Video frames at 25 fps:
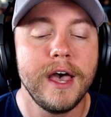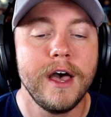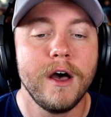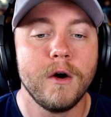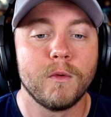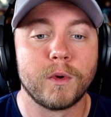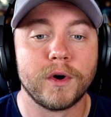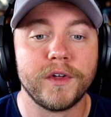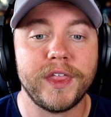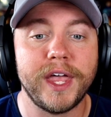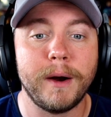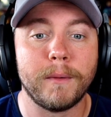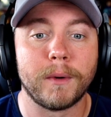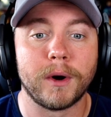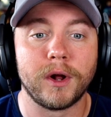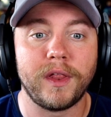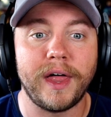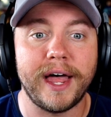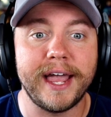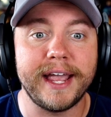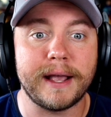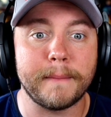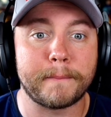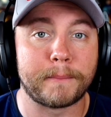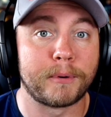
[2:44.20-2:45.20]
where they were
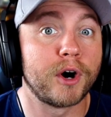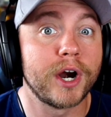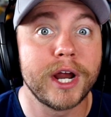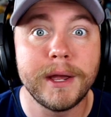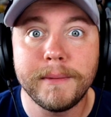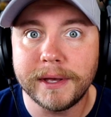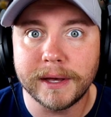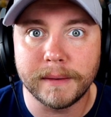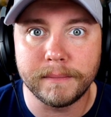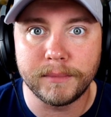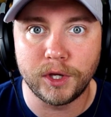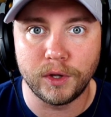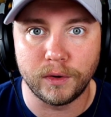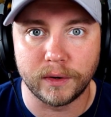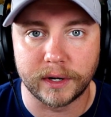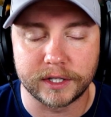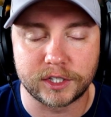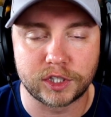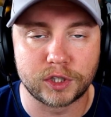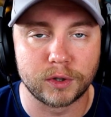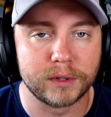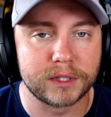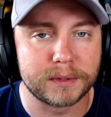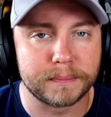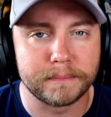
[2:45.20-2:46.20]
like premium
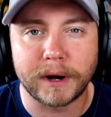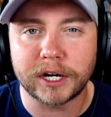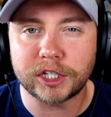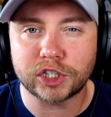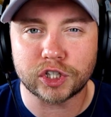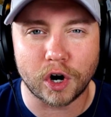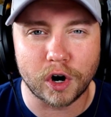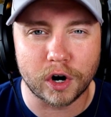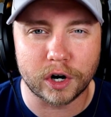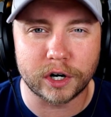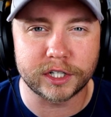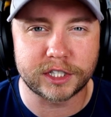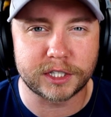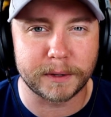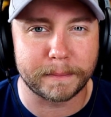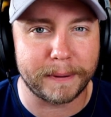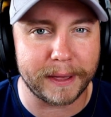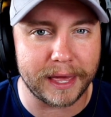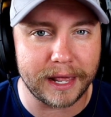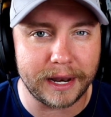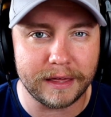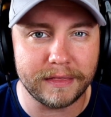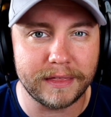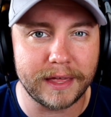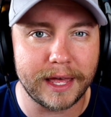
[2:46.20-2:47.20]
units, so it's much harder to
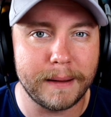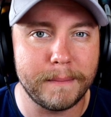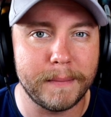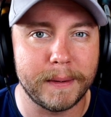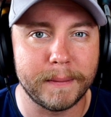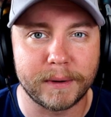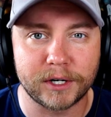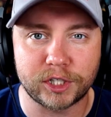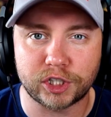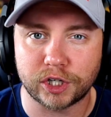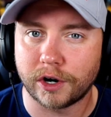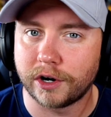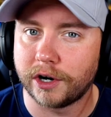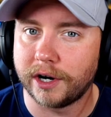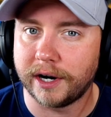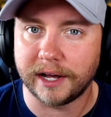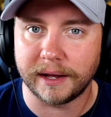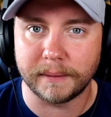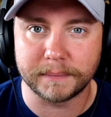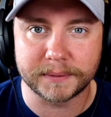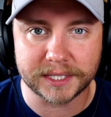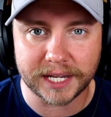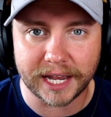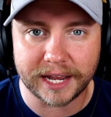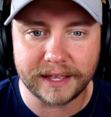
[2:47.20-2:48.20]
pity them and much harder to
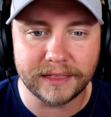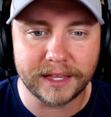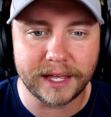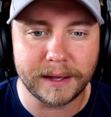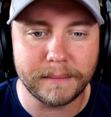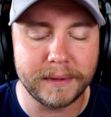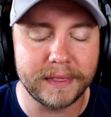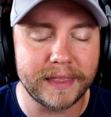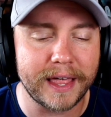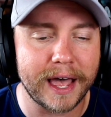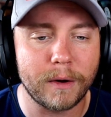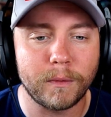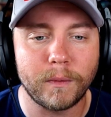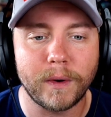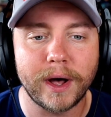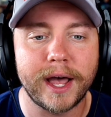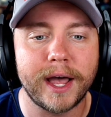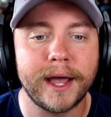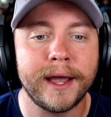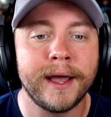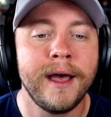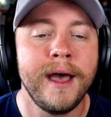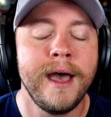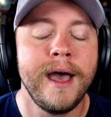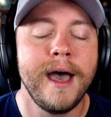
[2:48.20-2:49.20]
obtain them in that
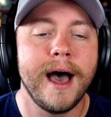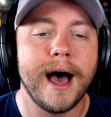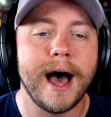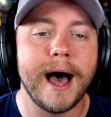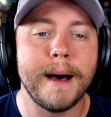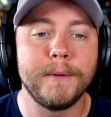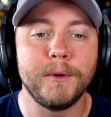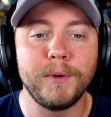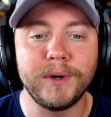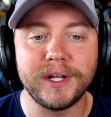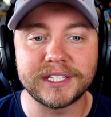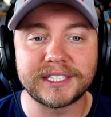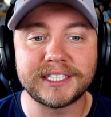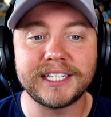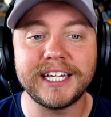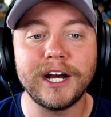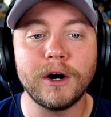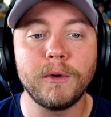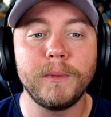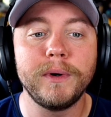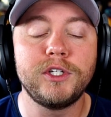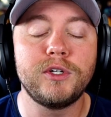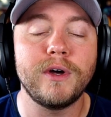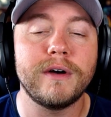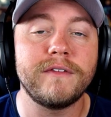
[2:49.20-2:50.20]
way. Uh, but we can see
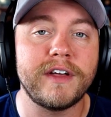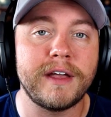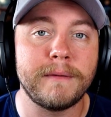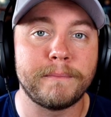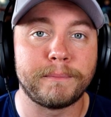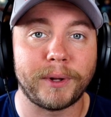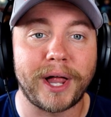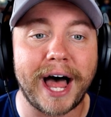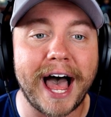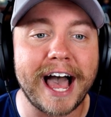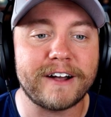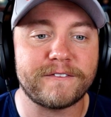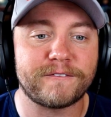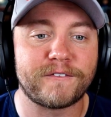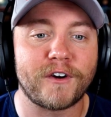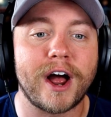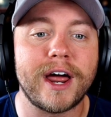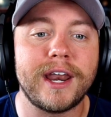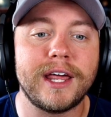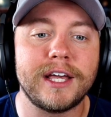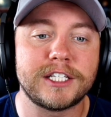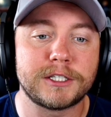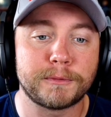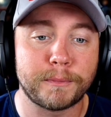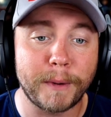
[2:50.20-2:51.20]
here we do have a Black
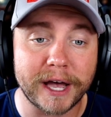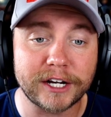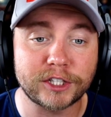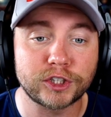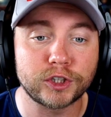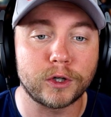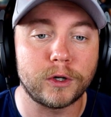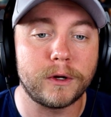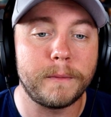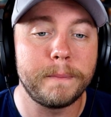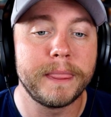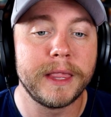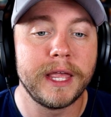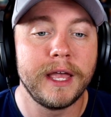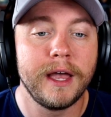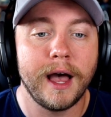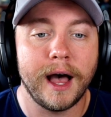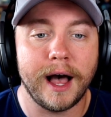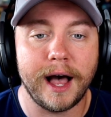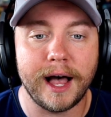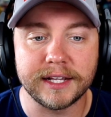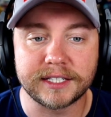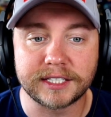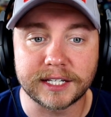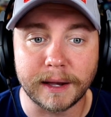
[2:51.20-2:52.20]
Friday special.
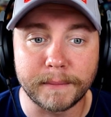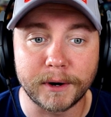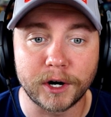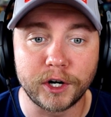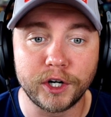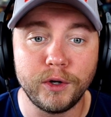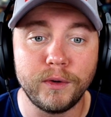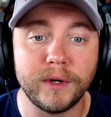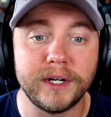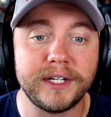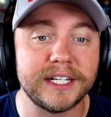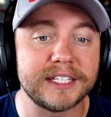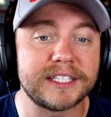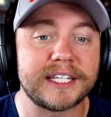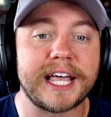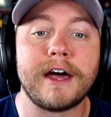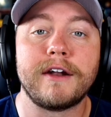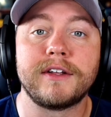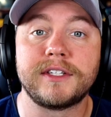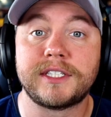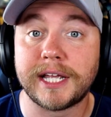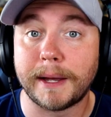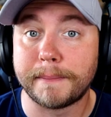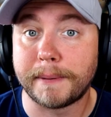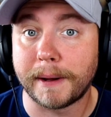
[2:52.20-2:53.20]
Uh, summoner unit
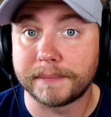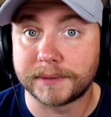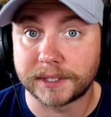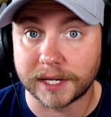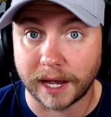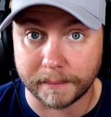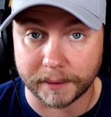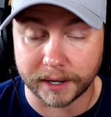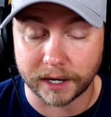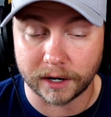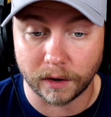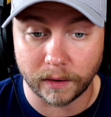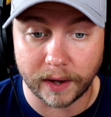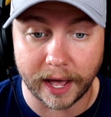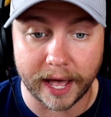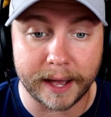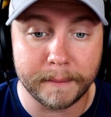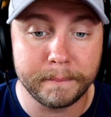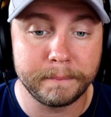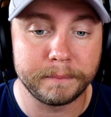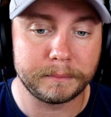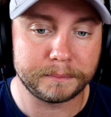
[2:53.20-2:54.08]
discounted step up summon, okay?